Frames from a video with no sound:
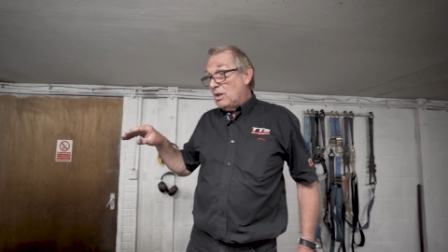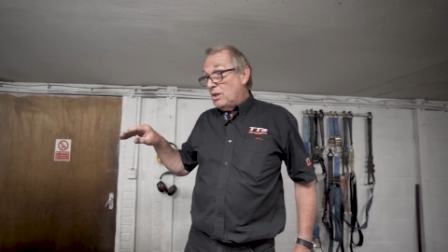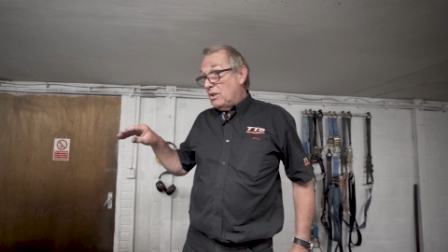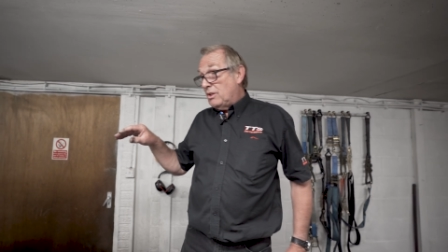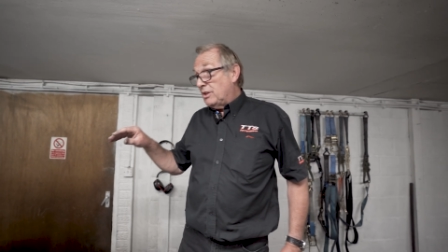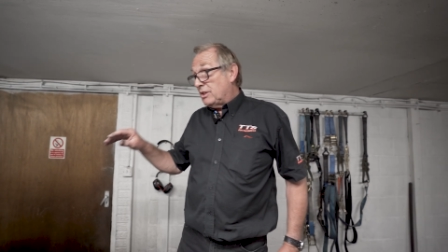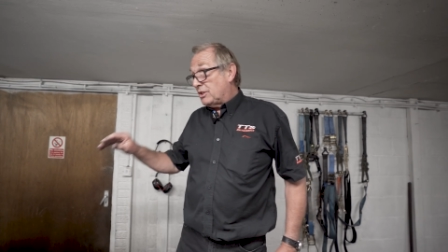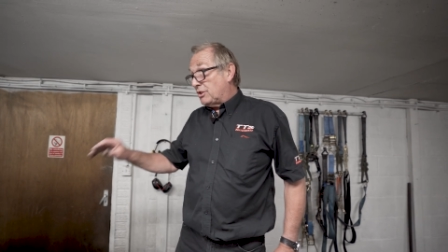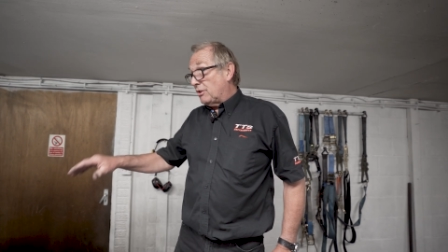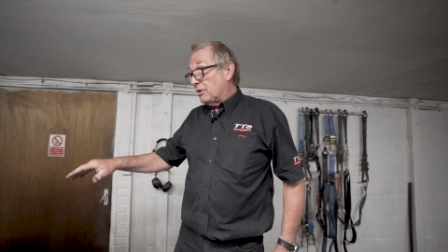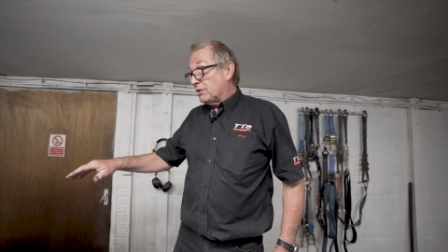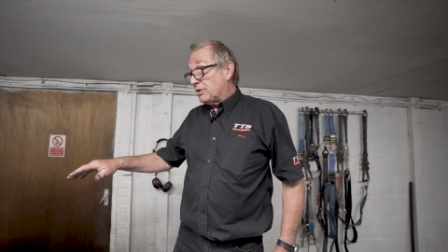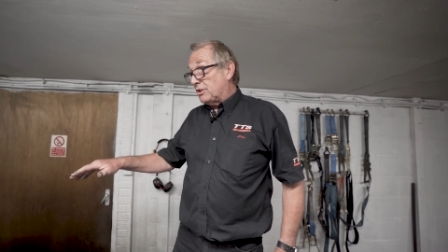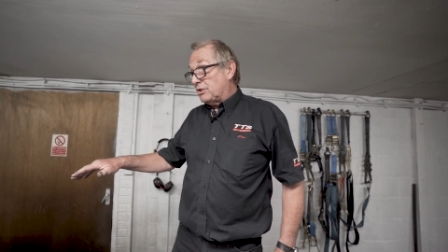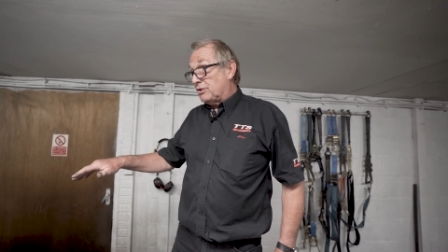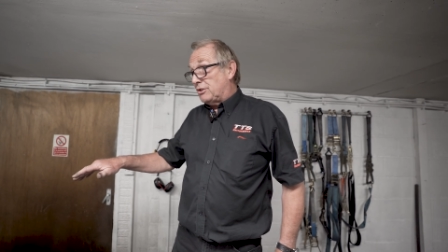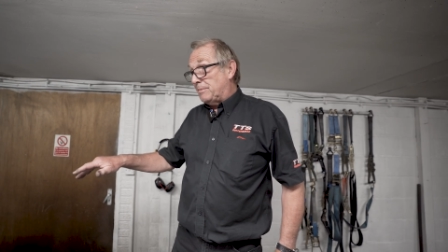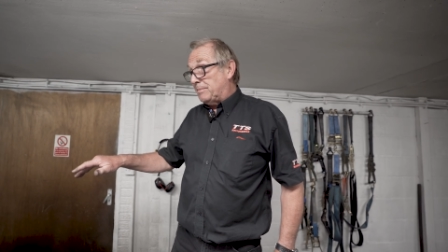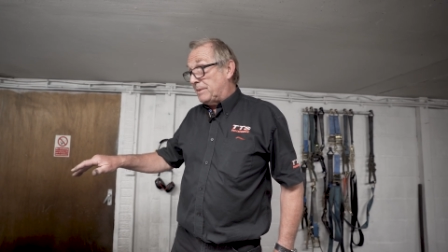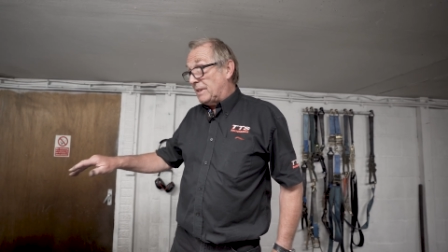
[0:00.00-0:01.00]
the trials
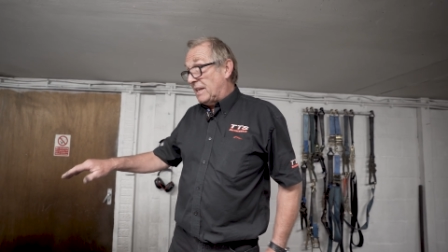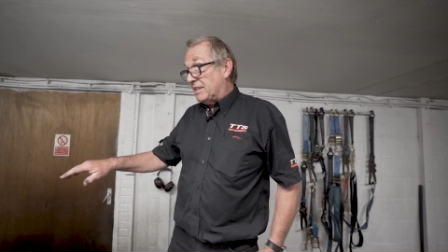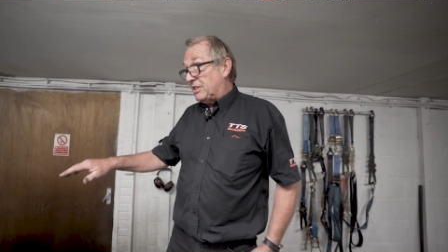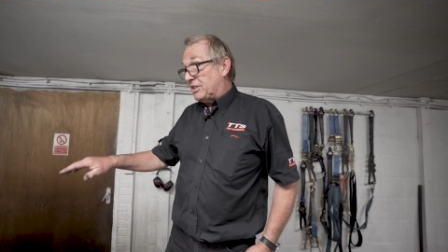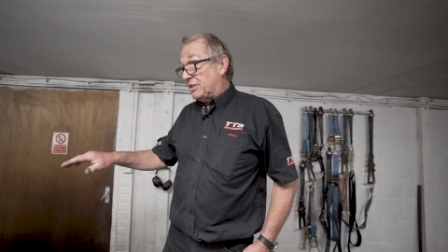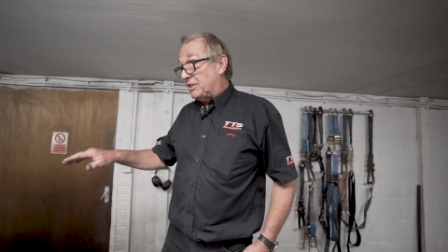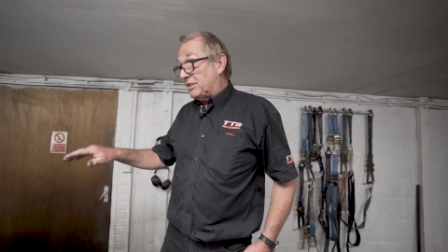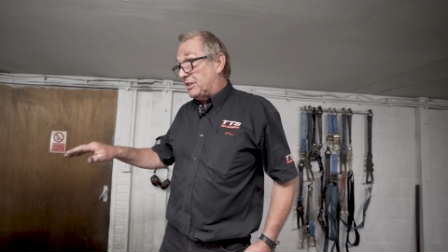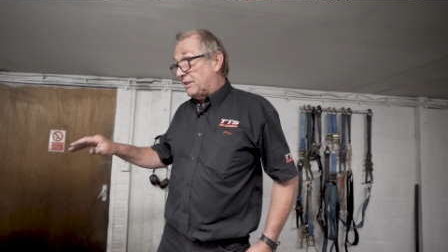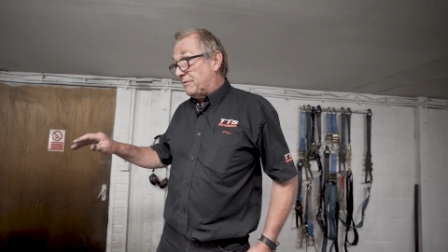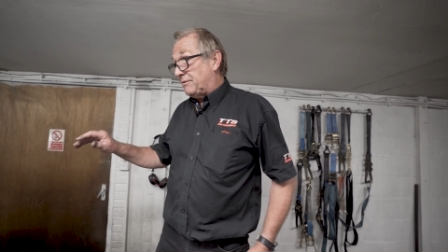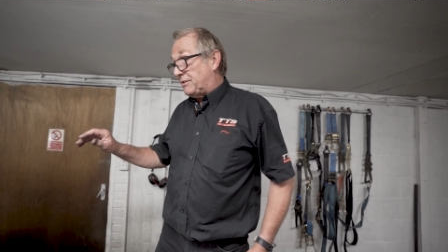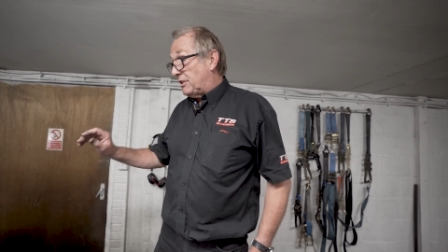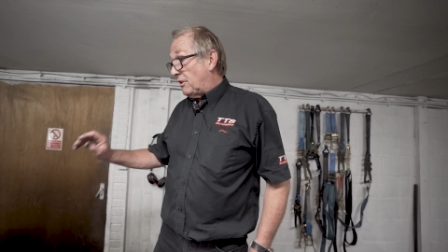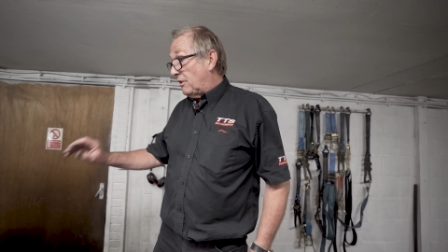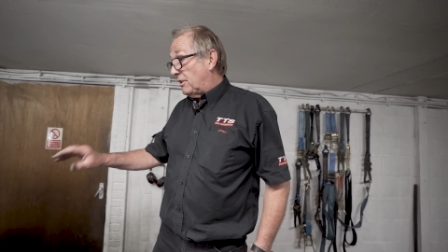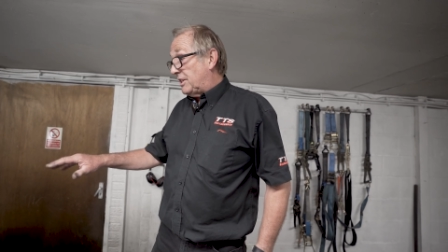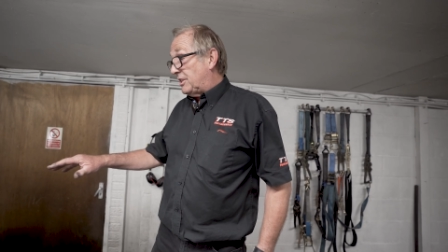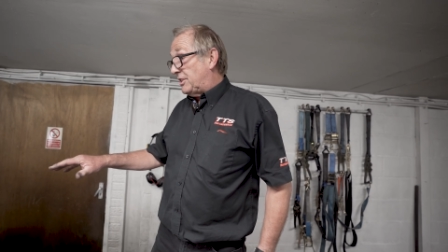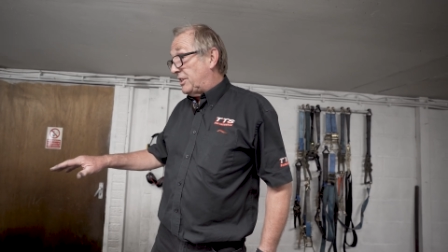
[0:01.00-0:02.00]
and tribulations of
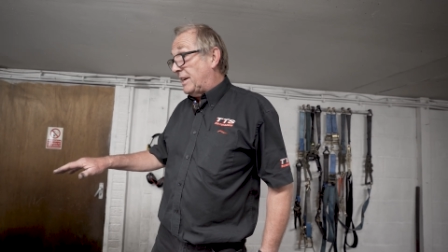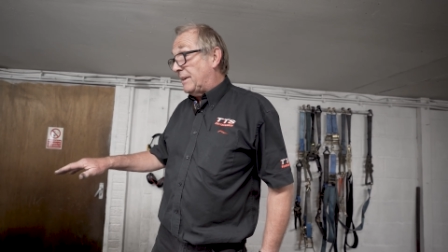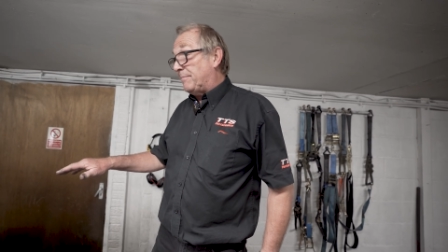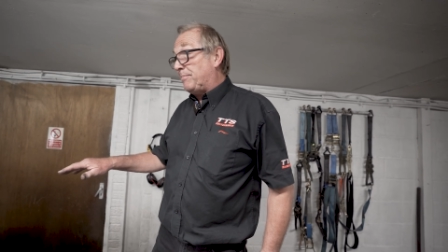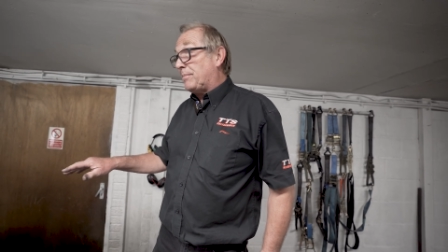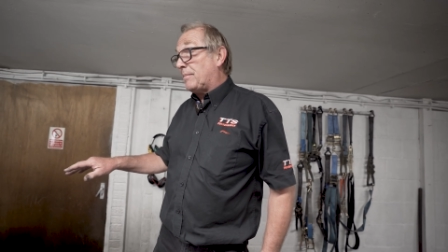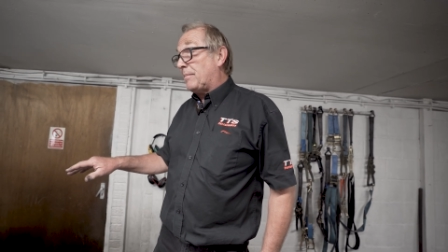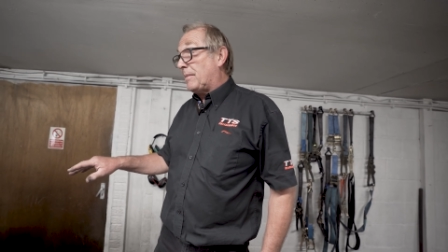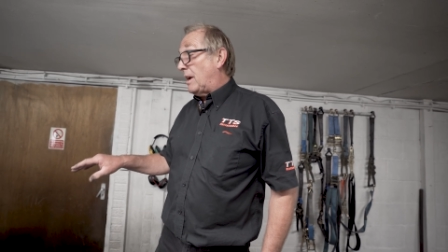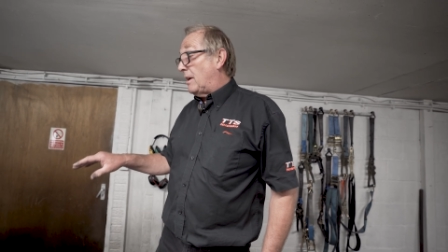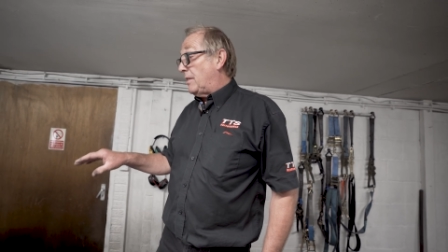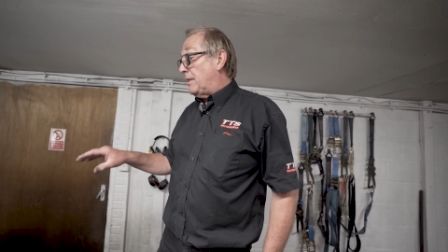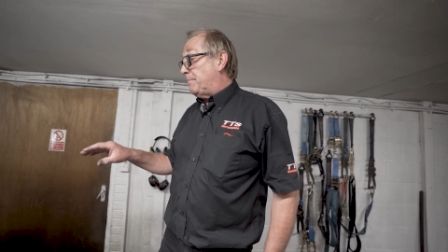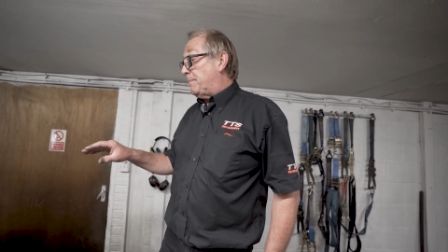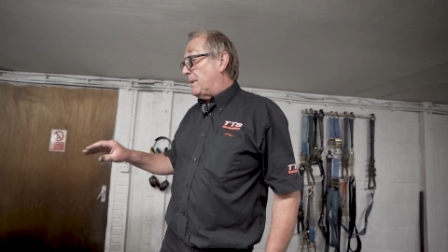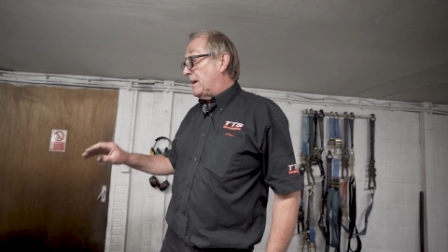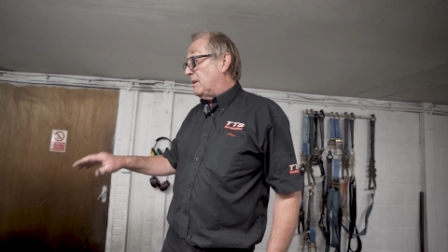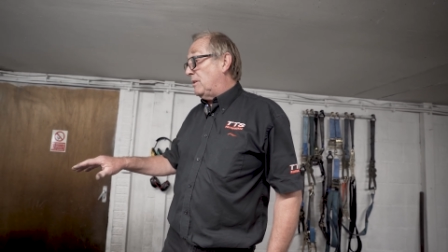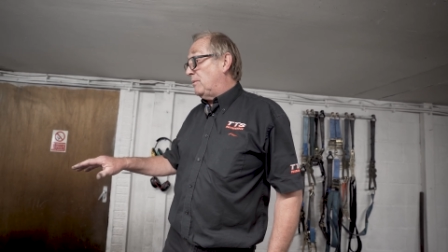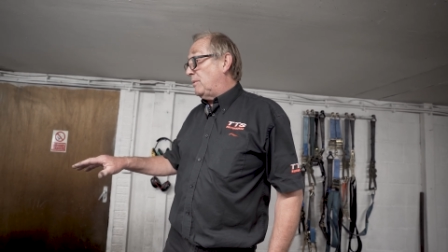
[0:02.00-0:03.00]
Dynojet,
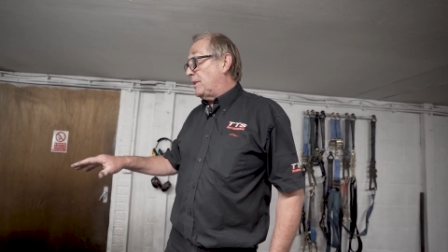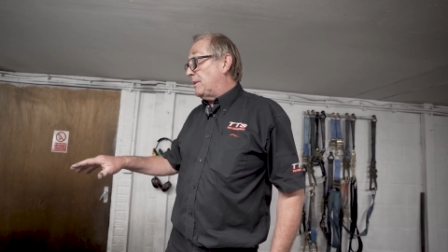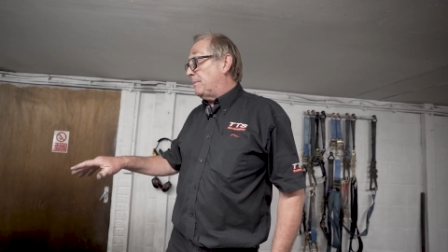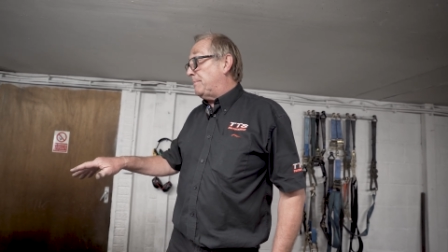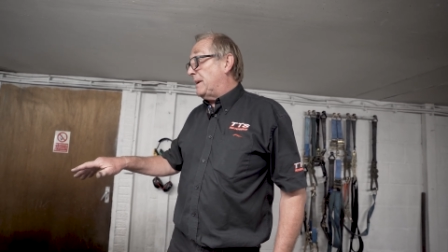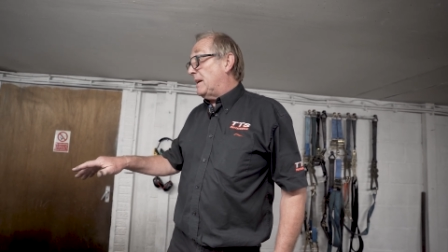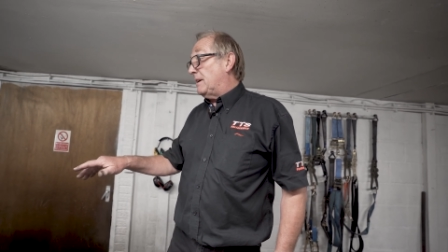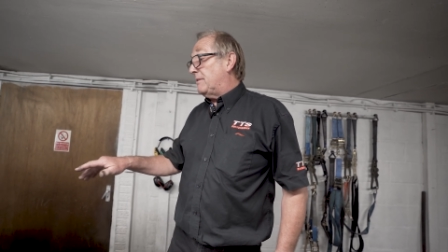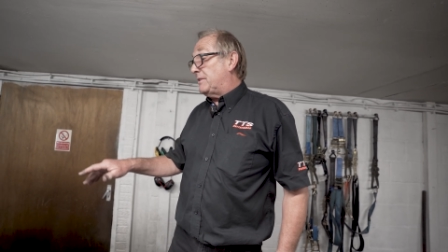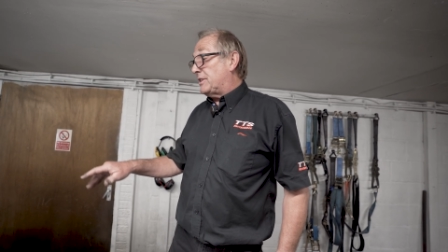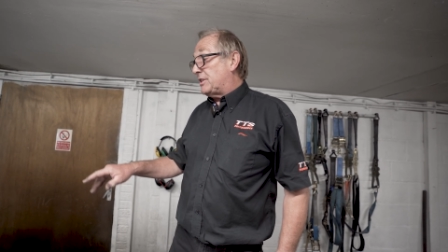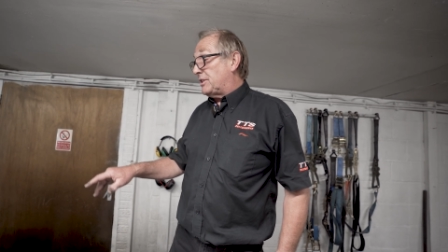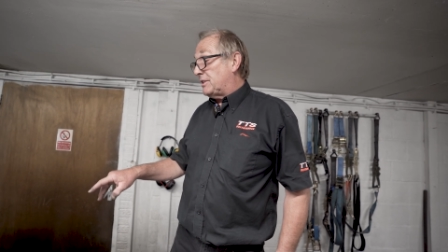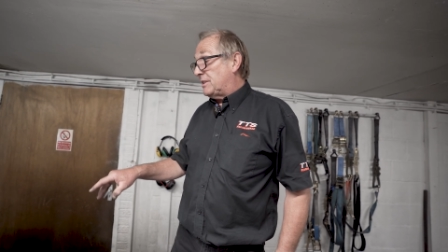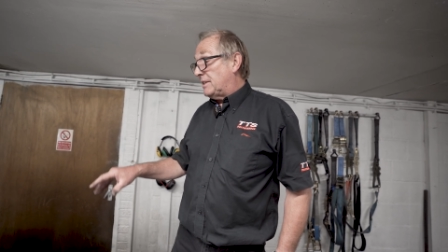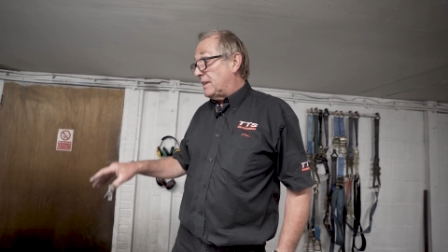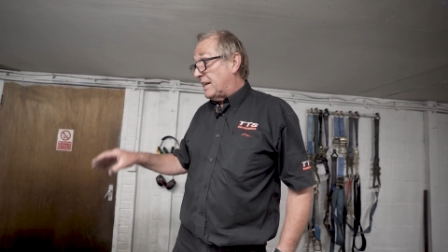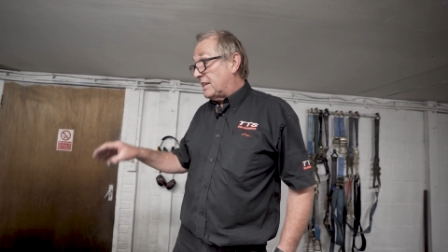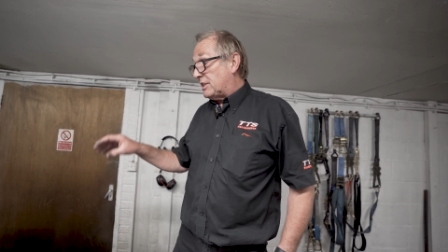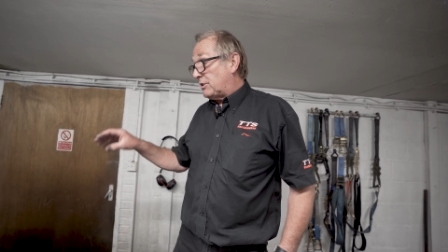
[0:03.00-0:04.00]
with the Power
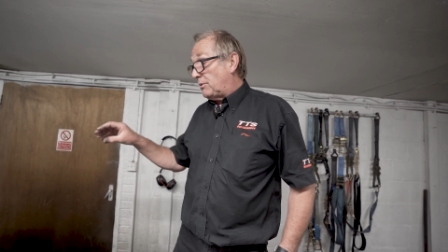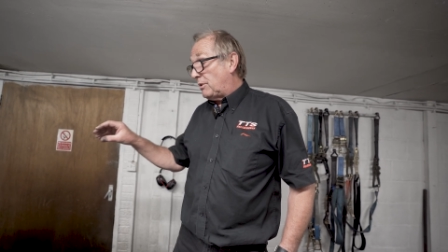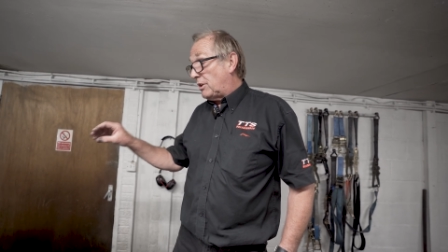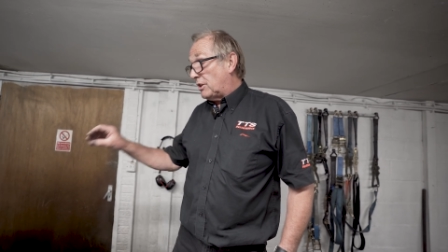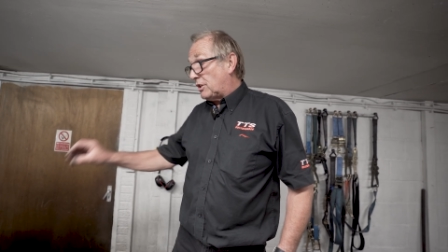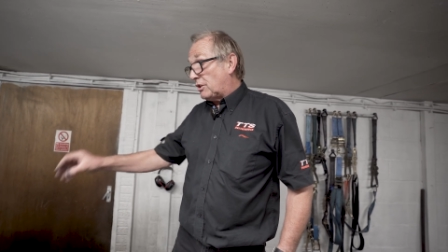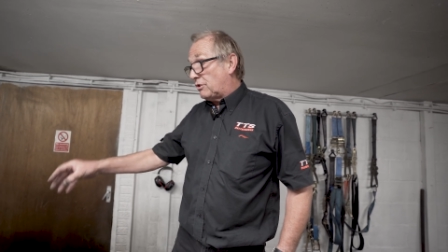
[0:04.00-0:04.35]
Vision, as we've got a